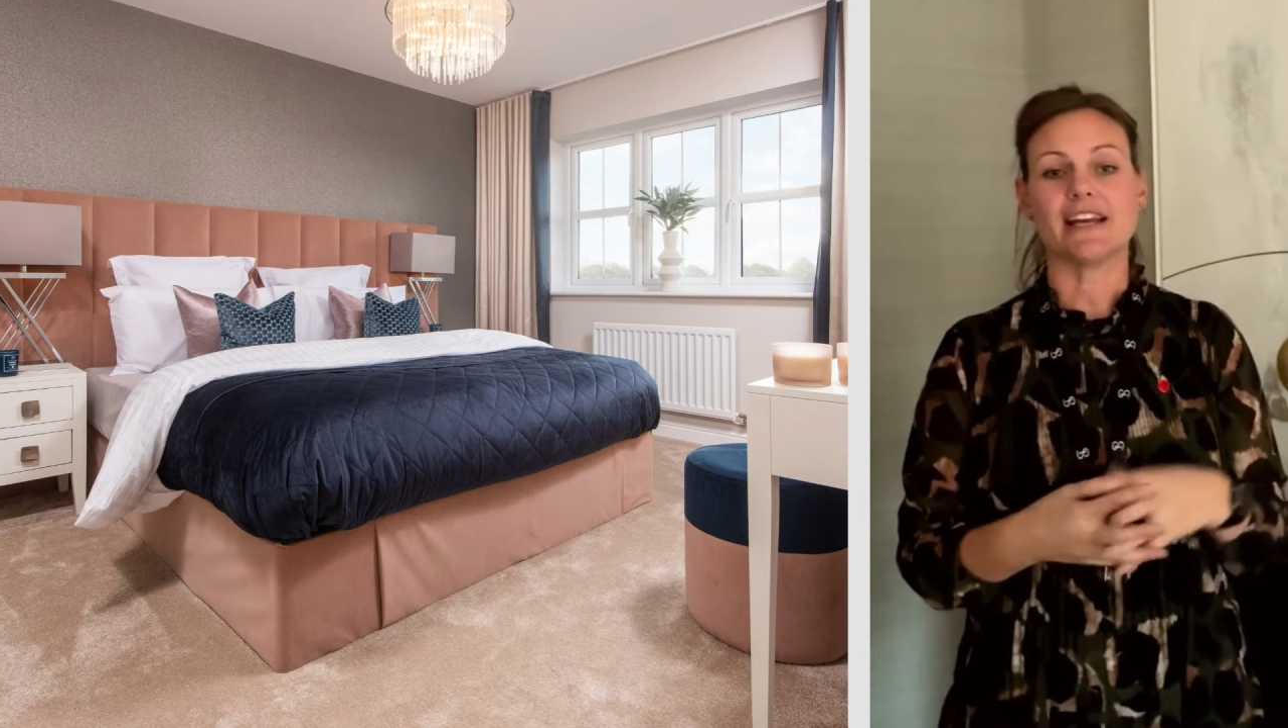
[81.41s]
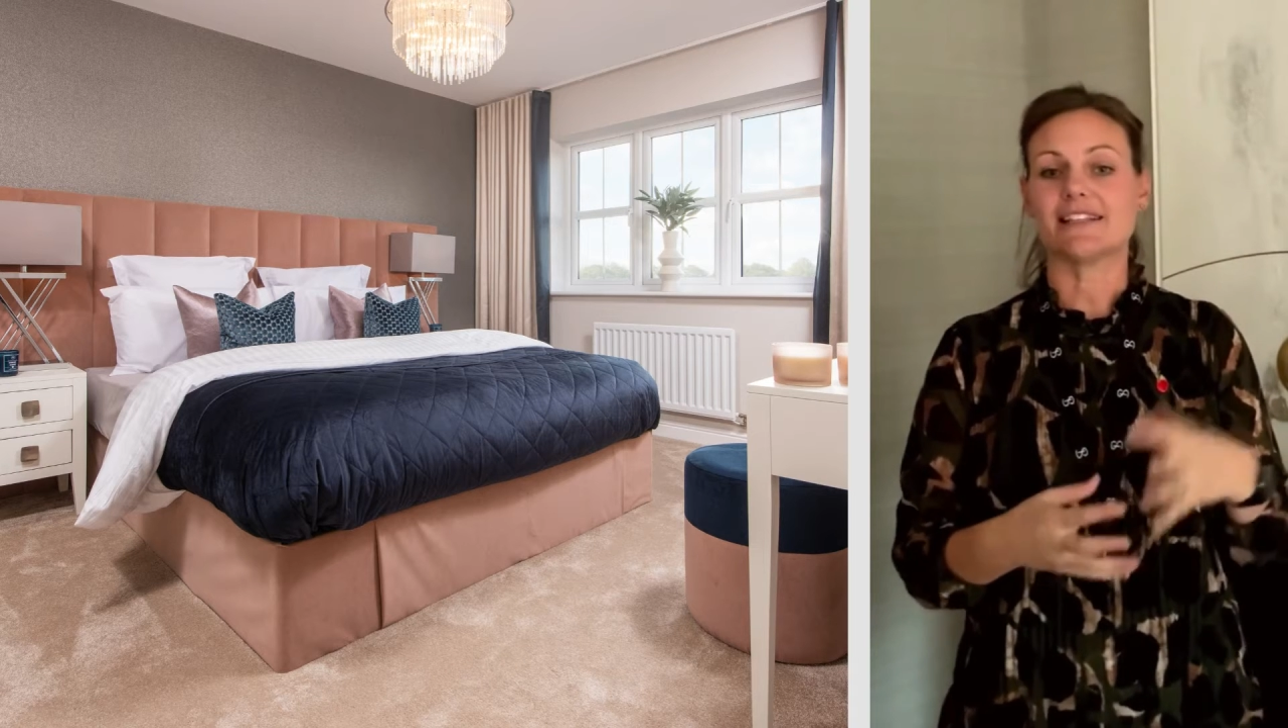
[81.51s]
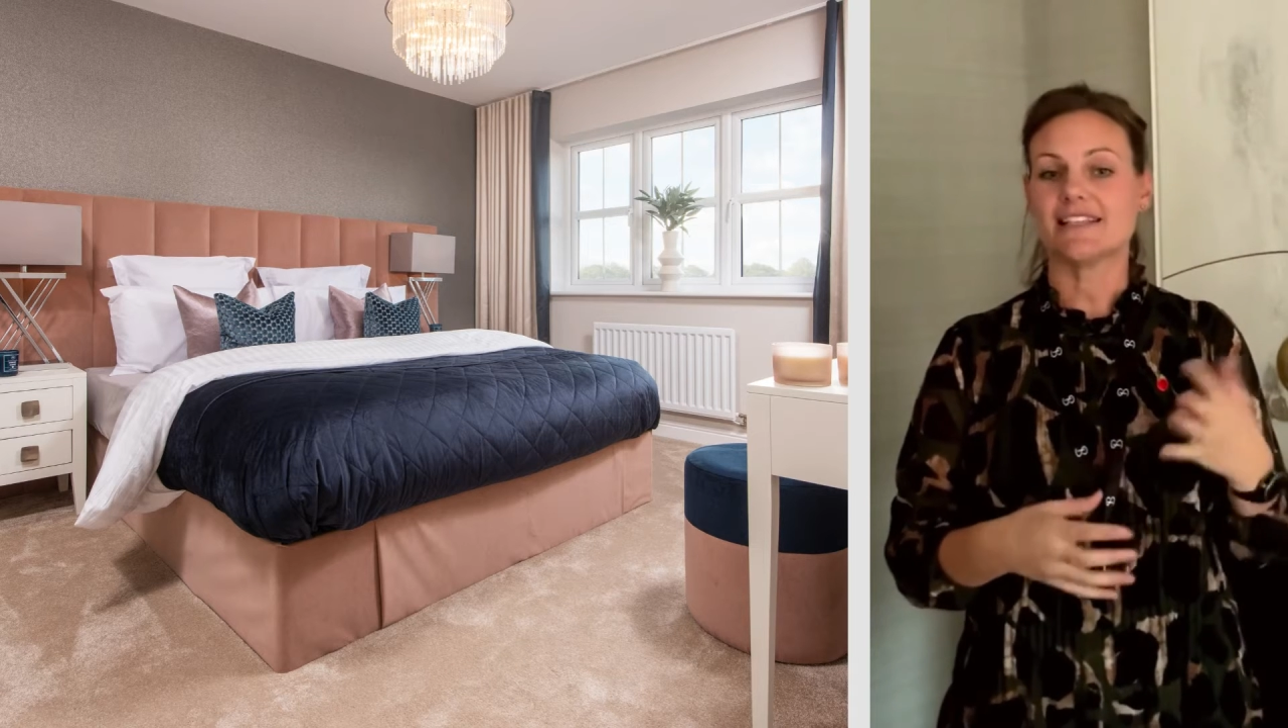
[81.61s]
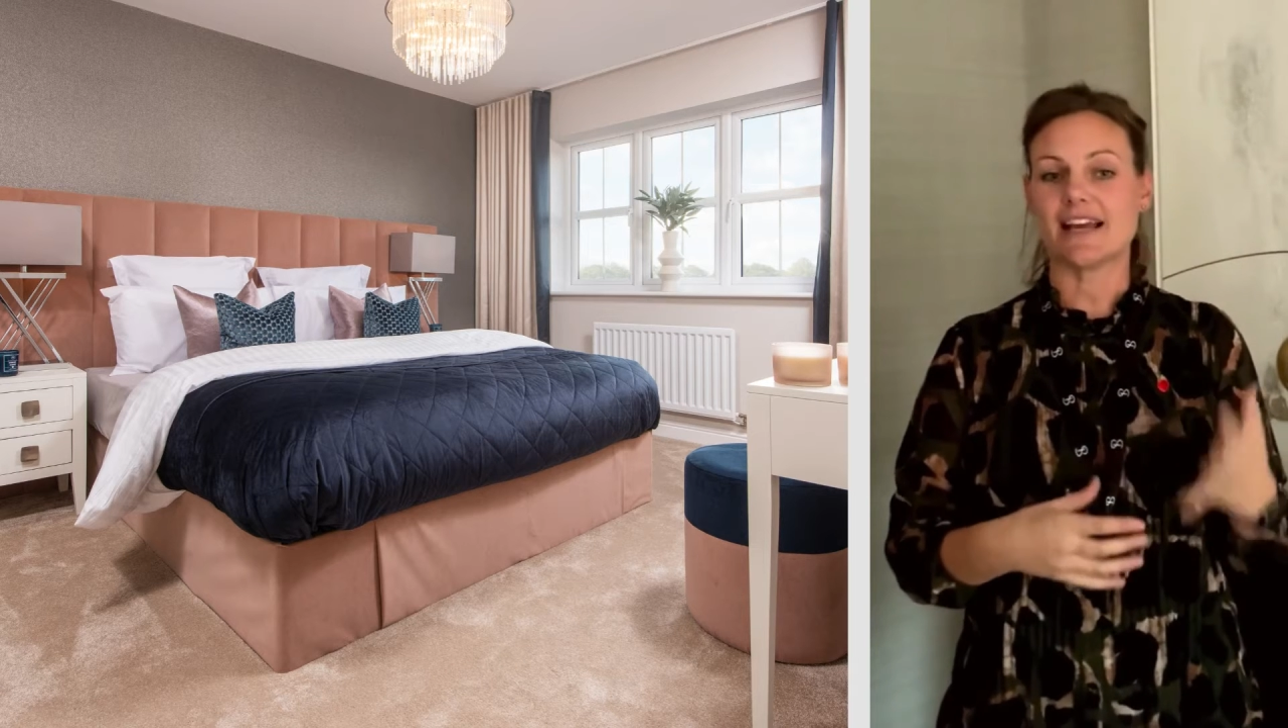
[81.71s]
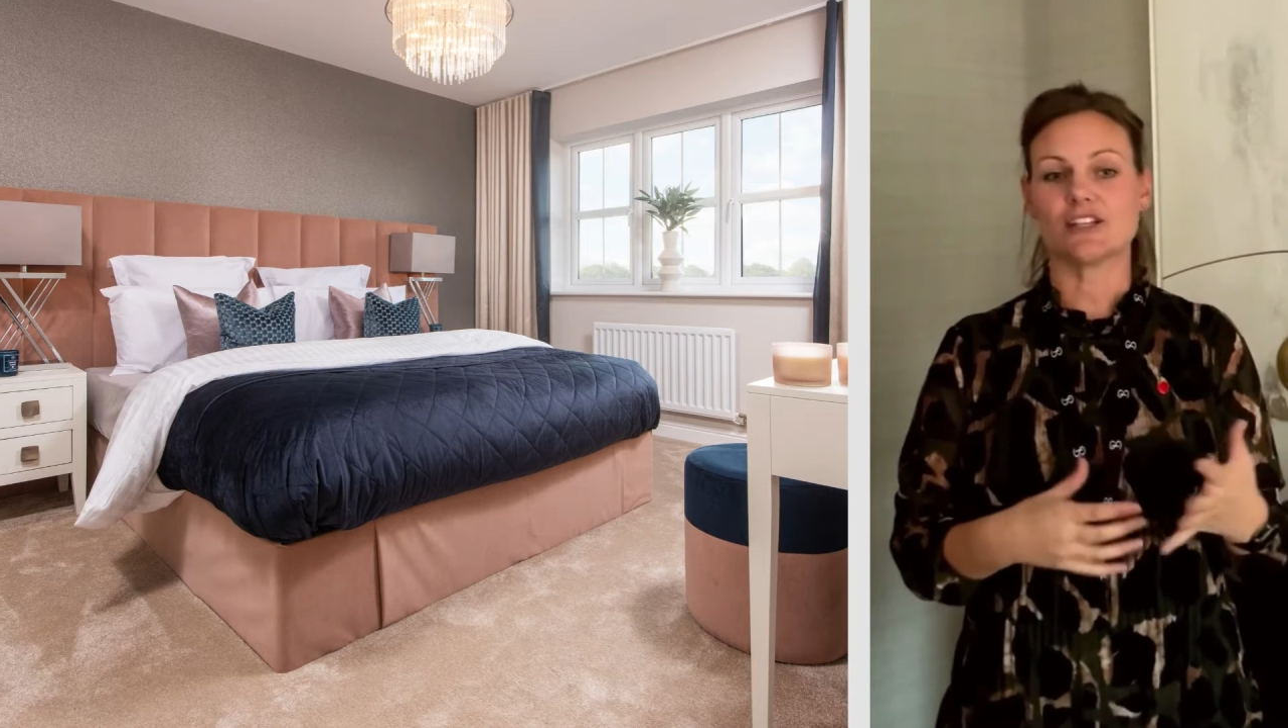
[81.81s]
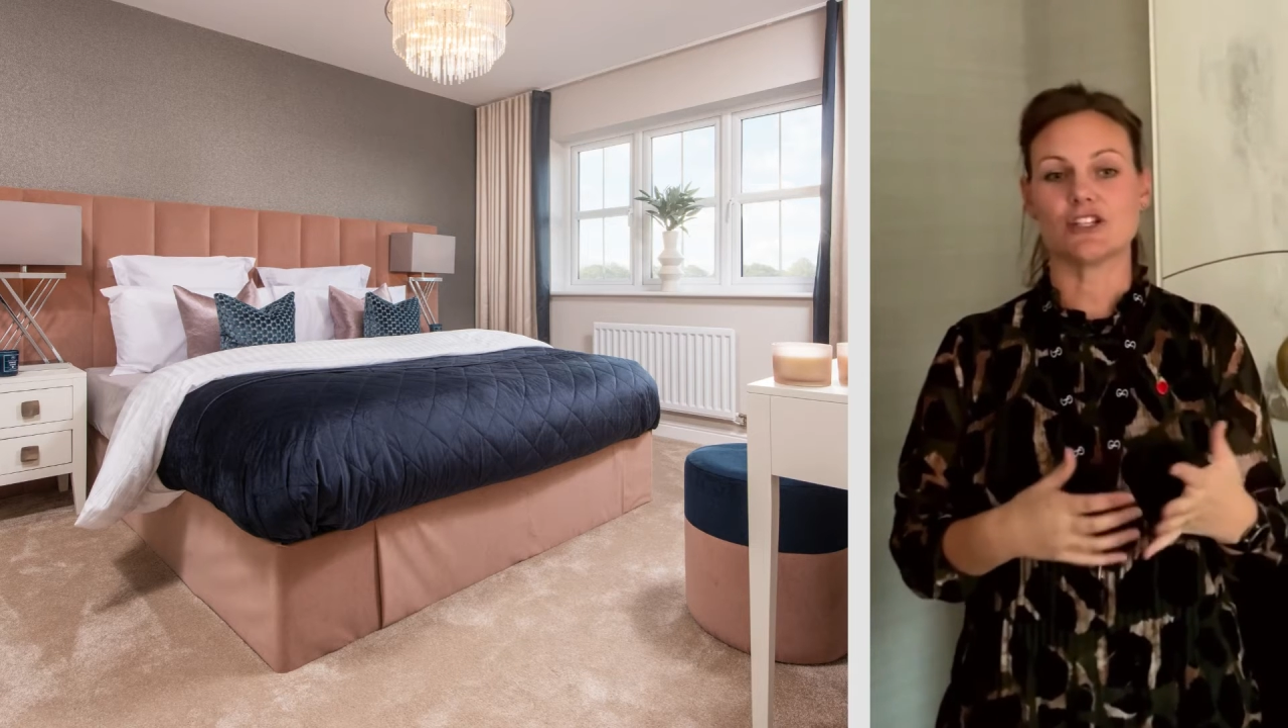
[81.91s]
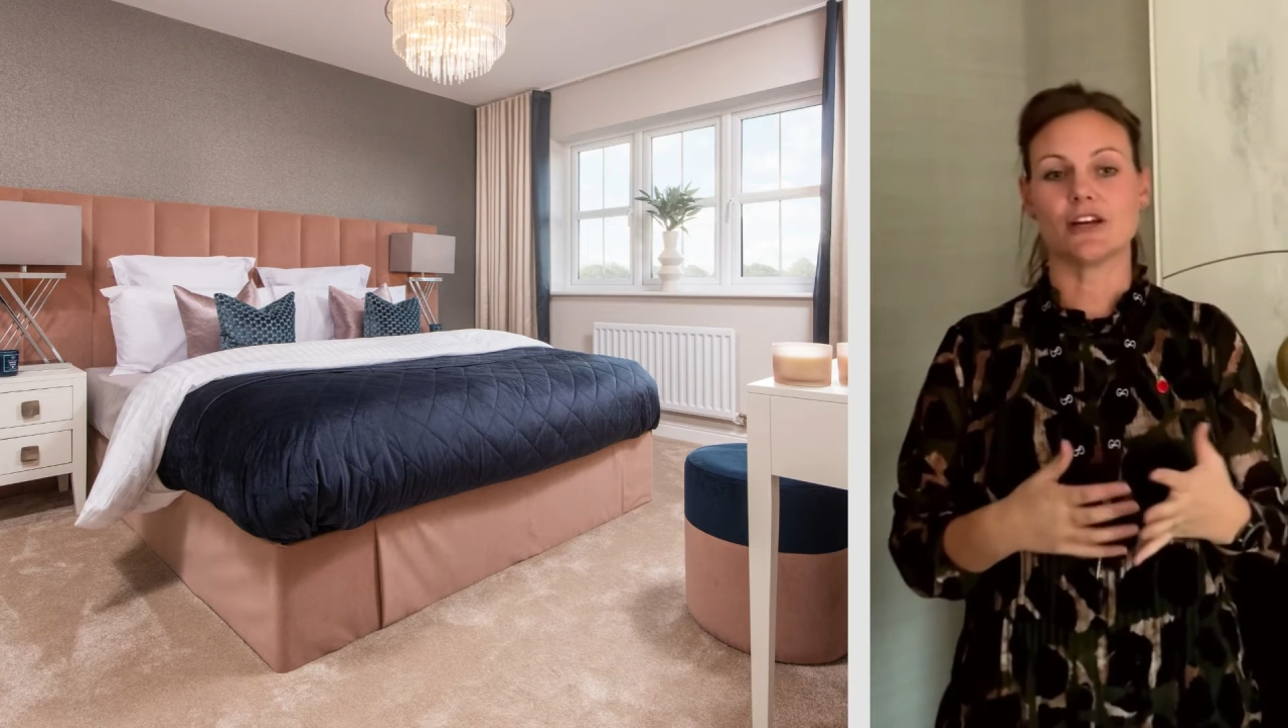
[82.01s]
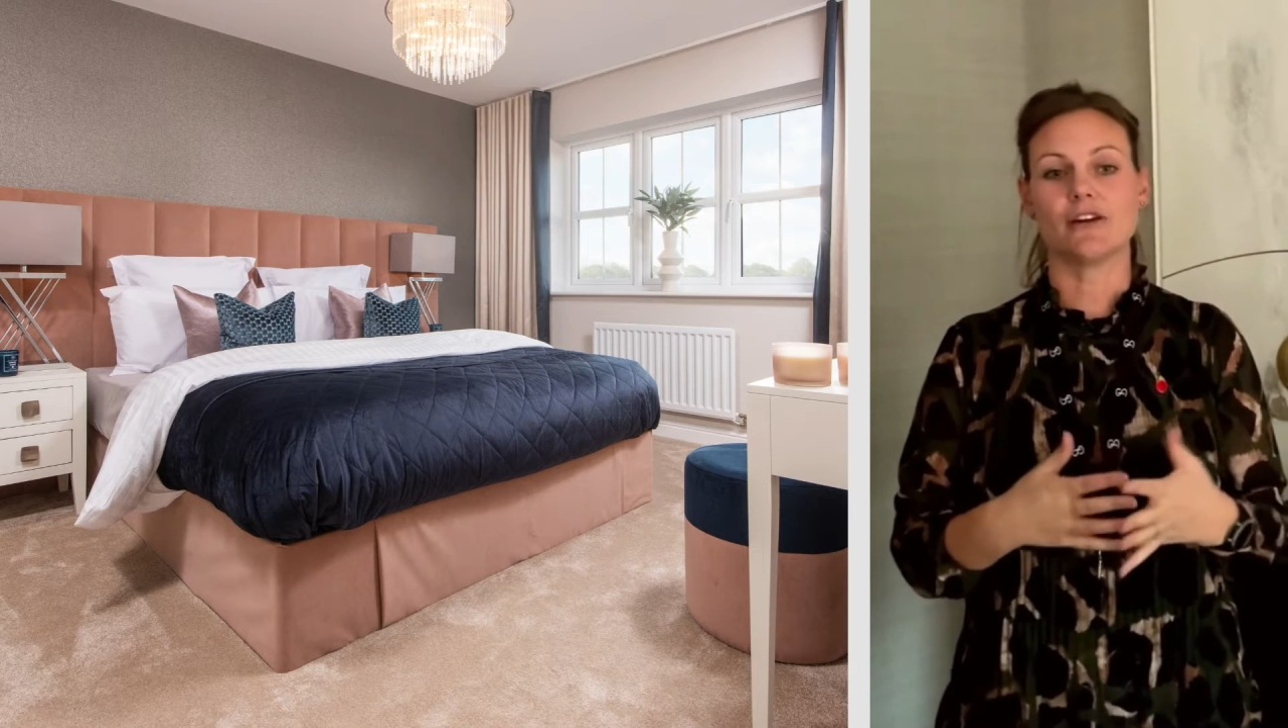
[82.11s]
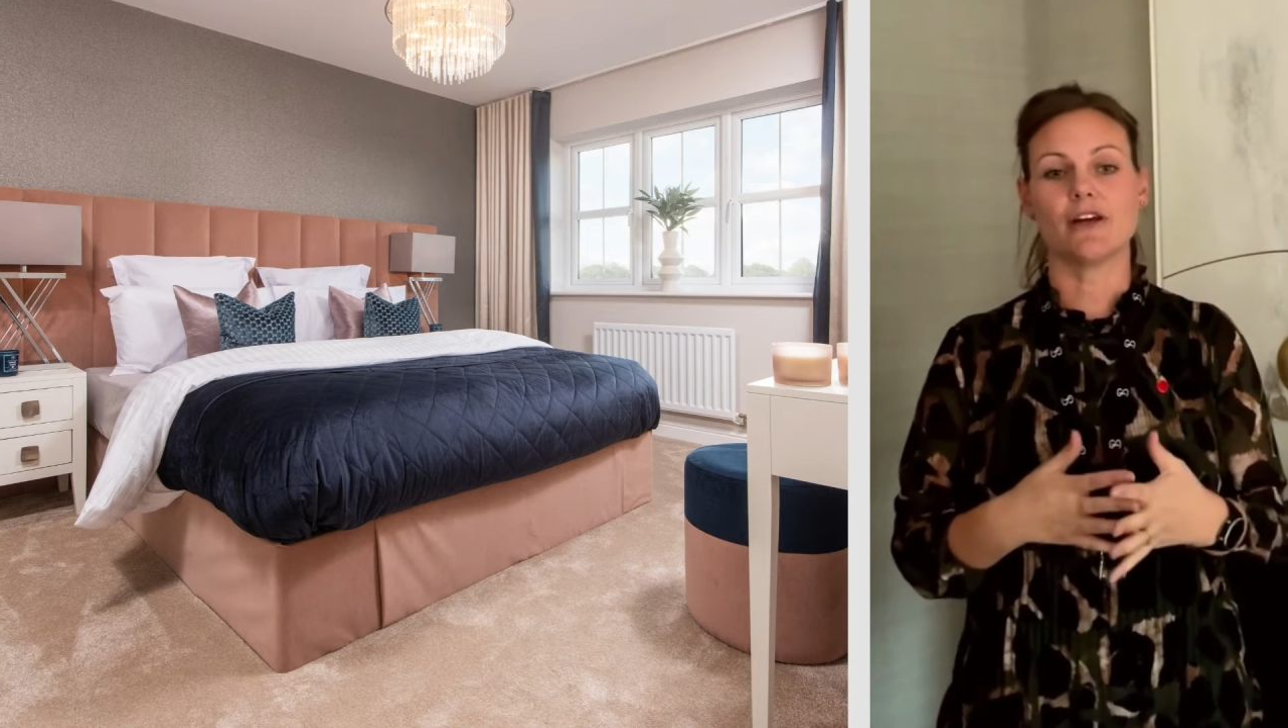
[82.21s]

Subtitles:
texture